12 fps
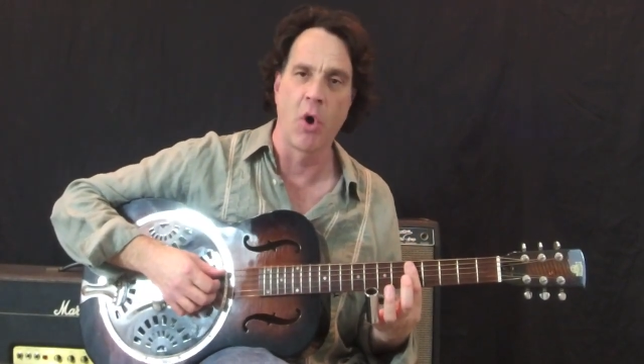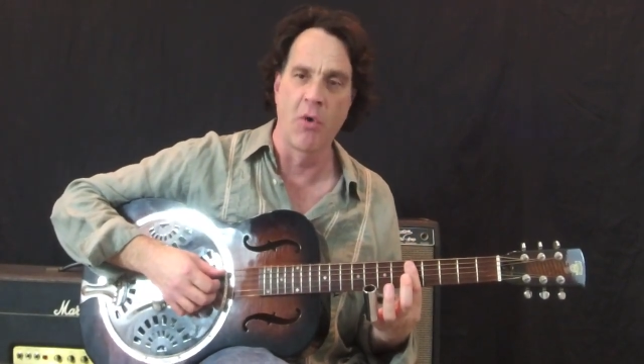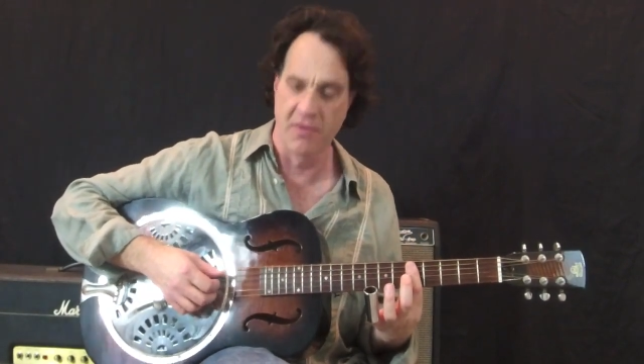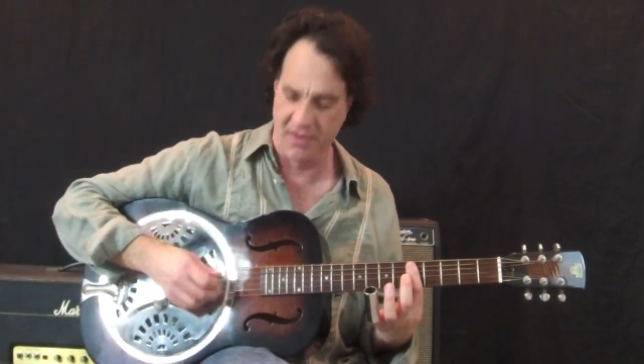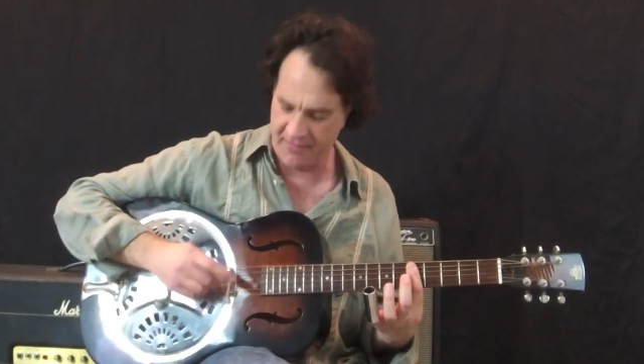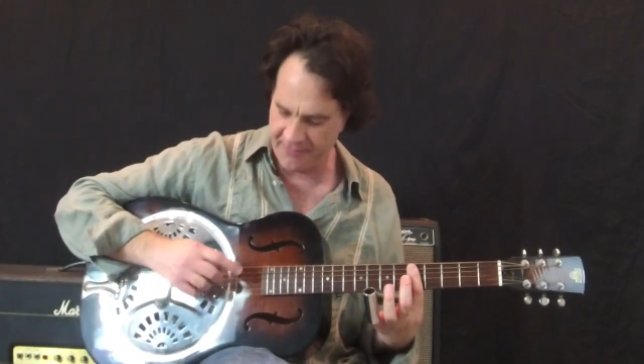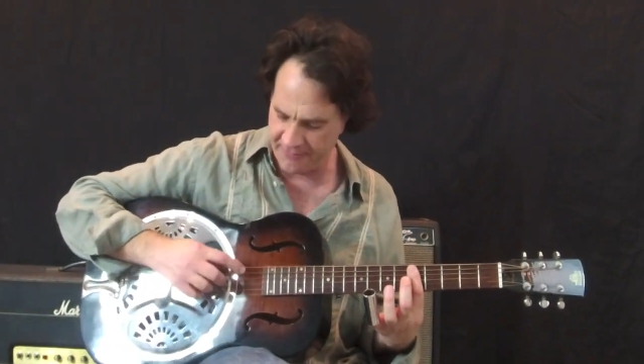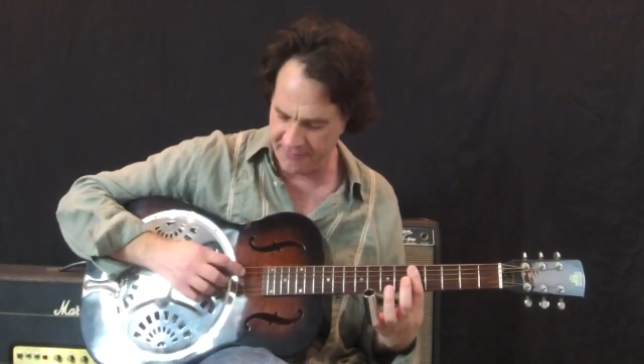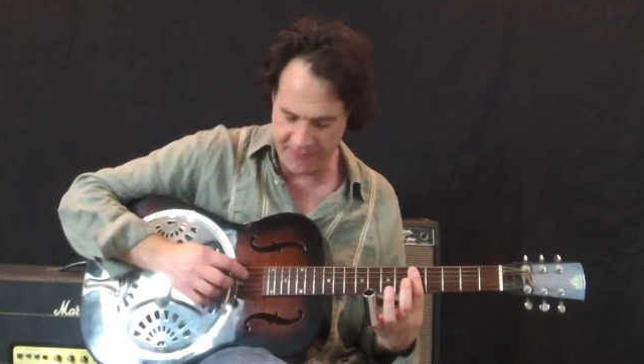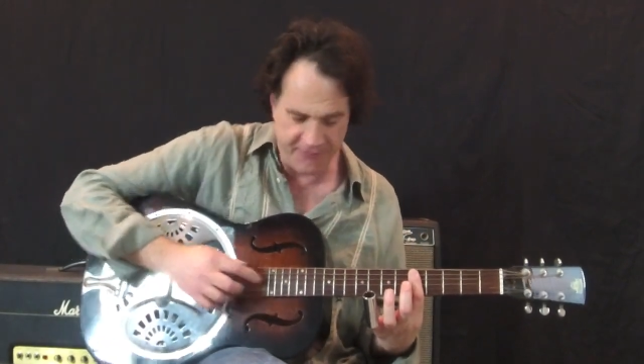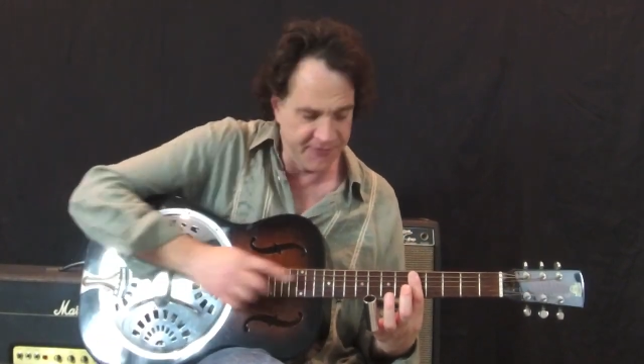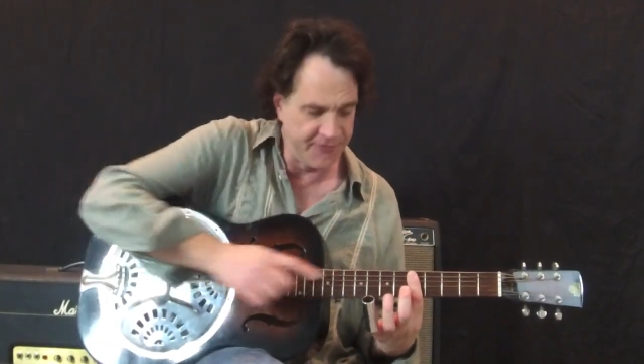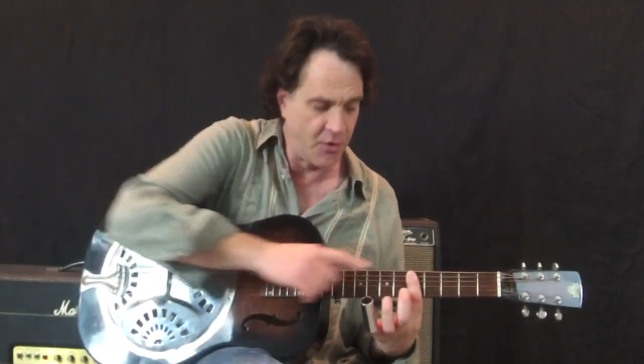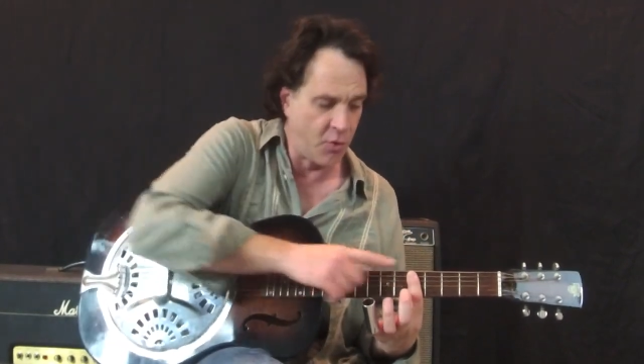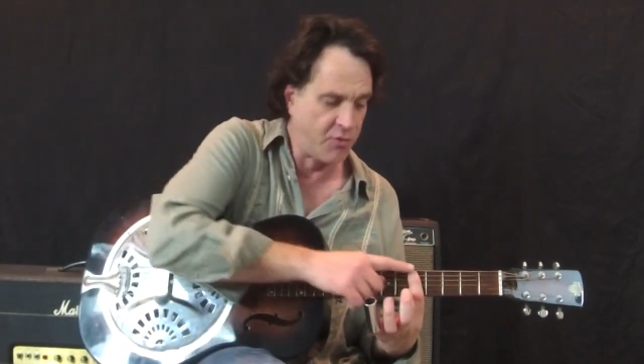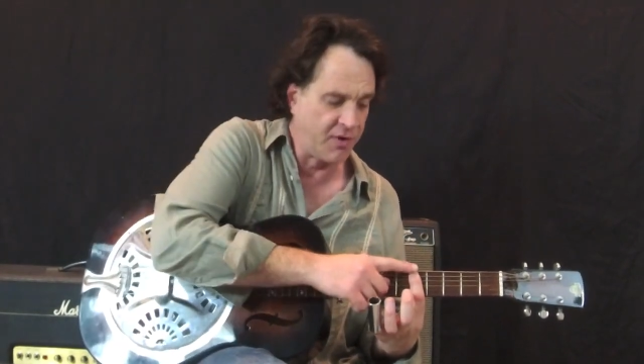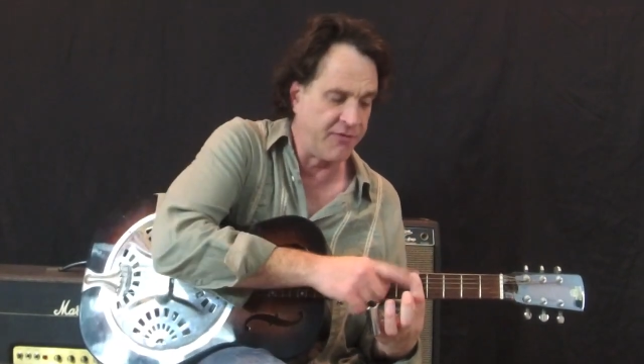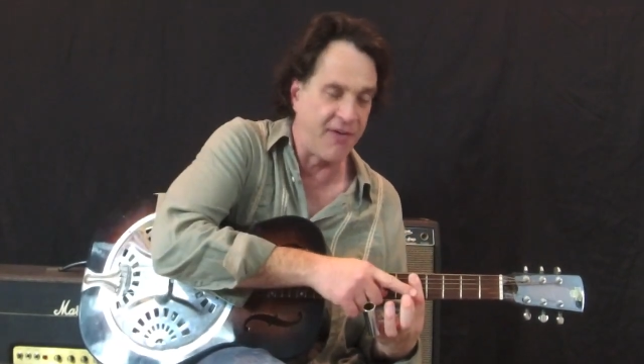
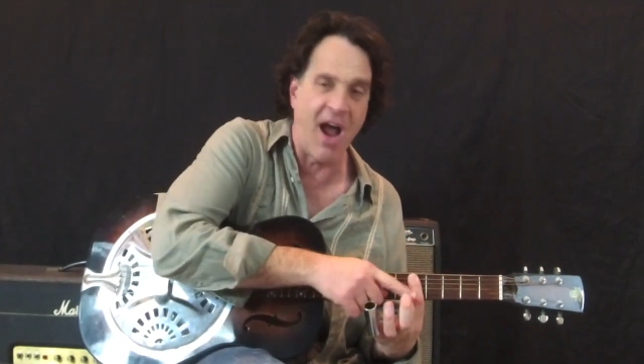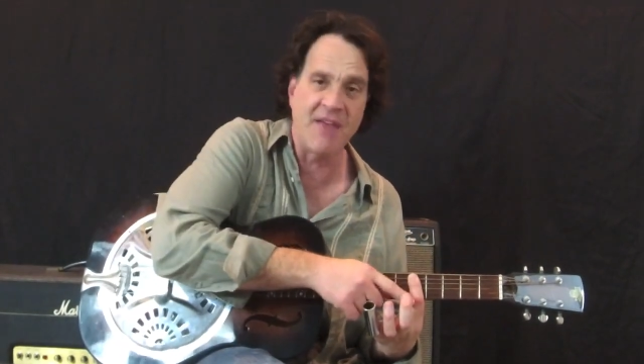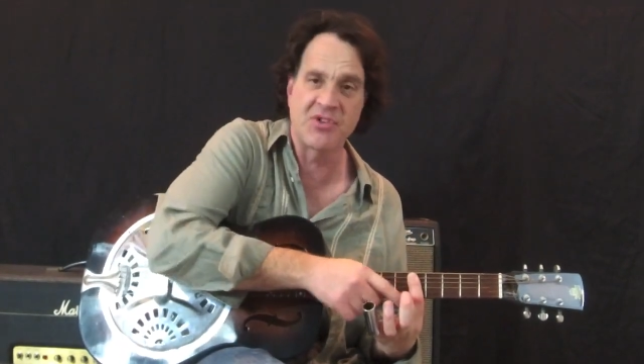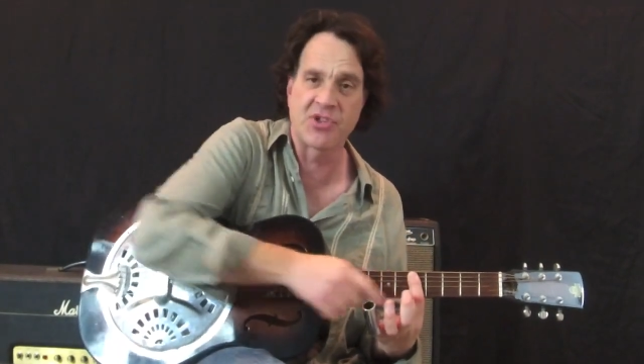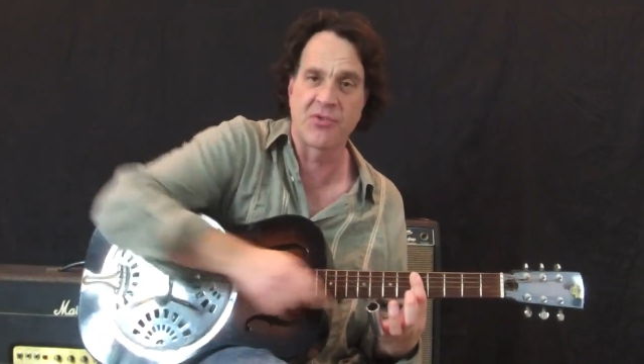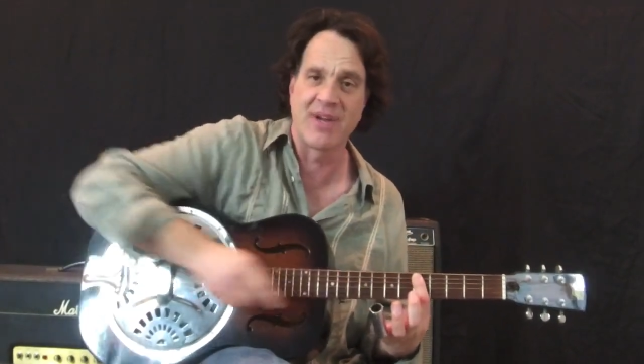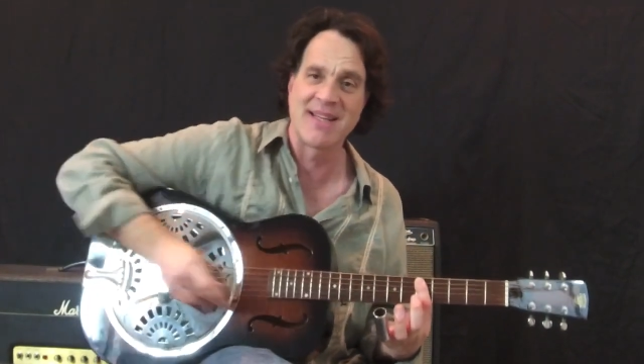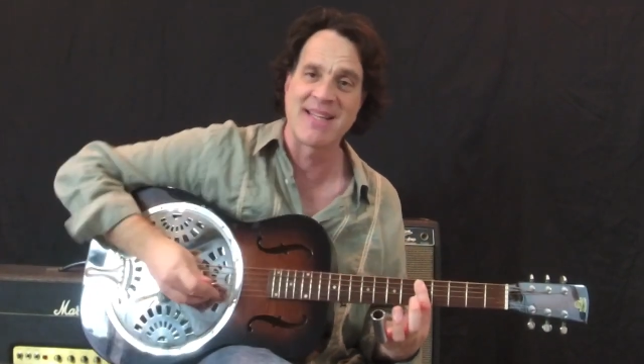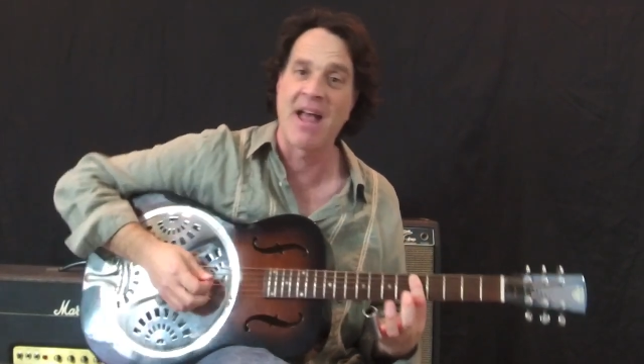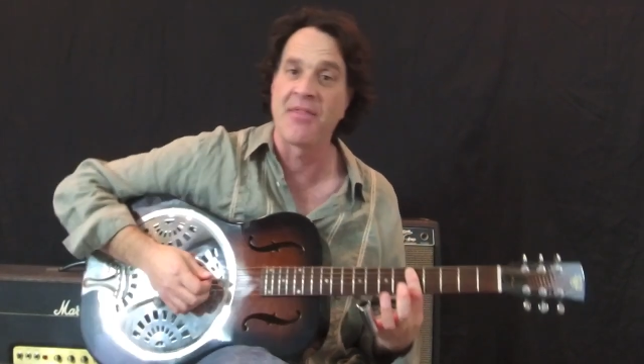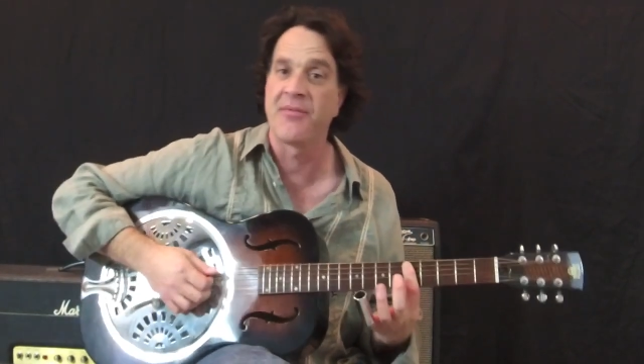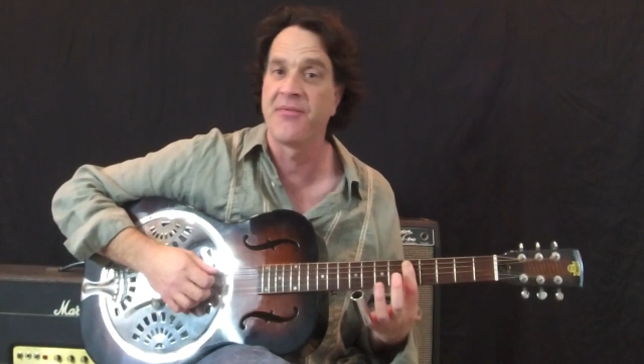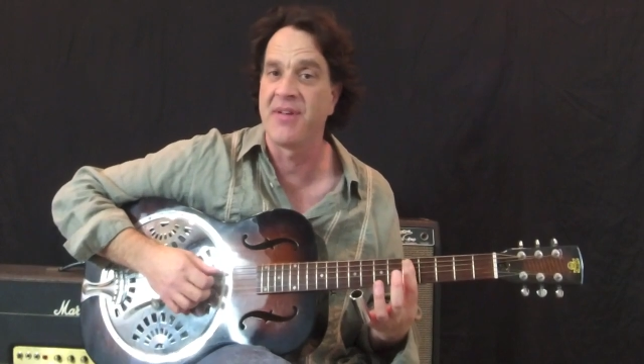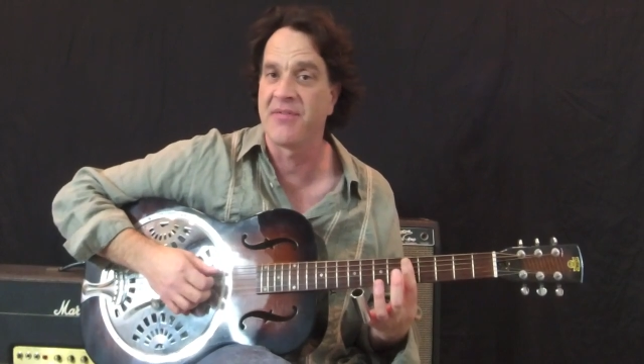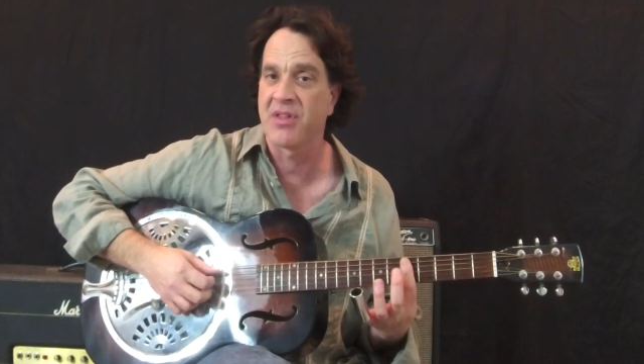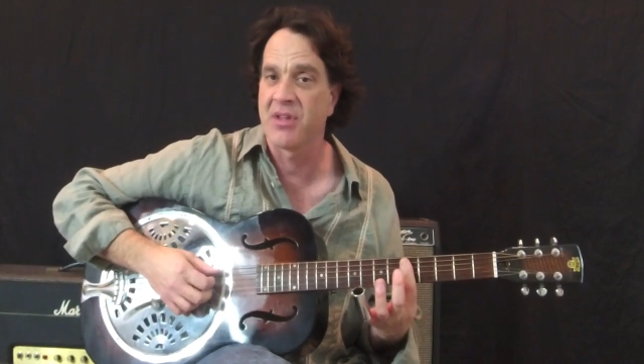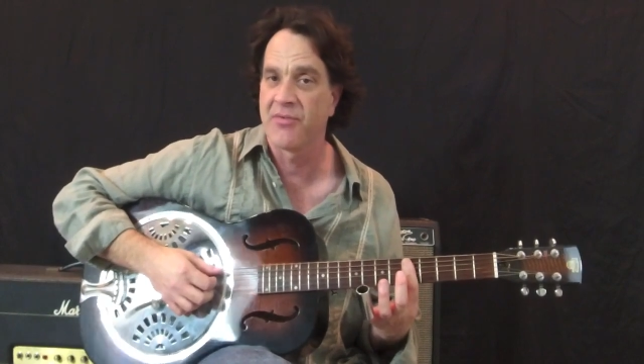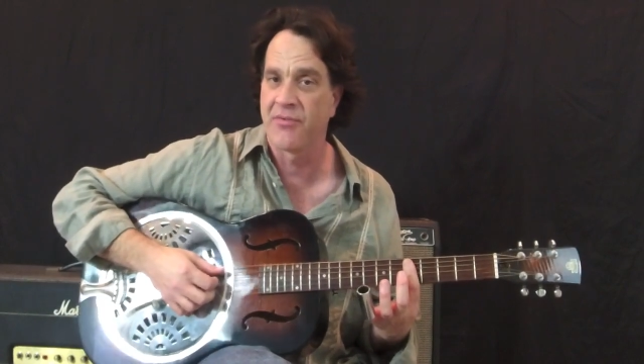over 5 strings at the 5th
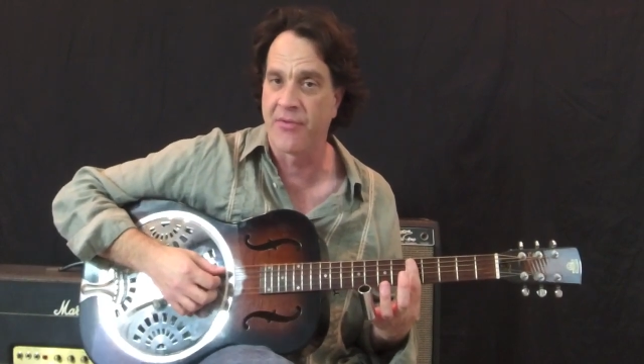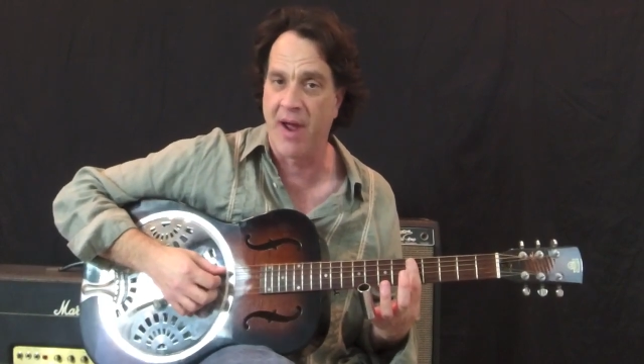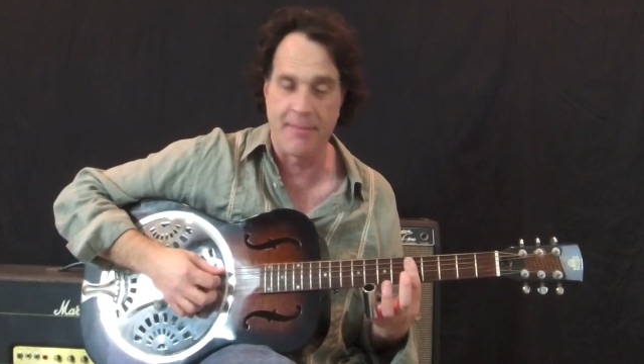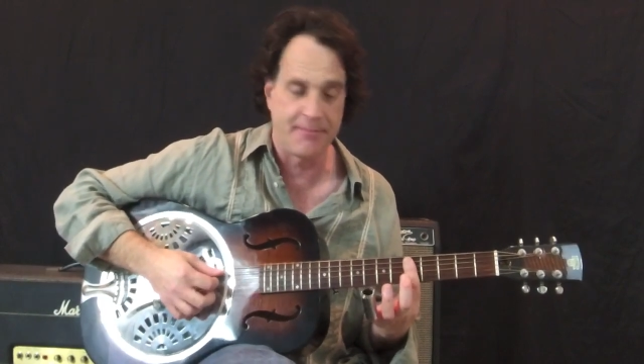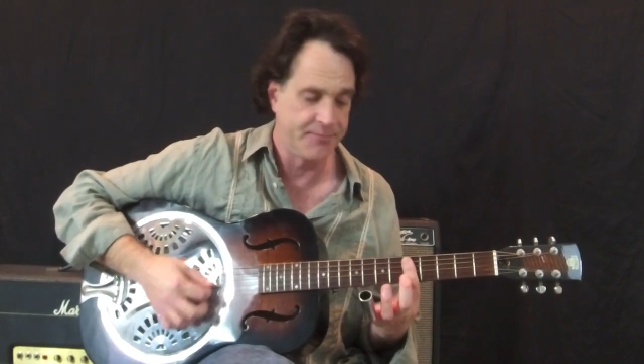fret.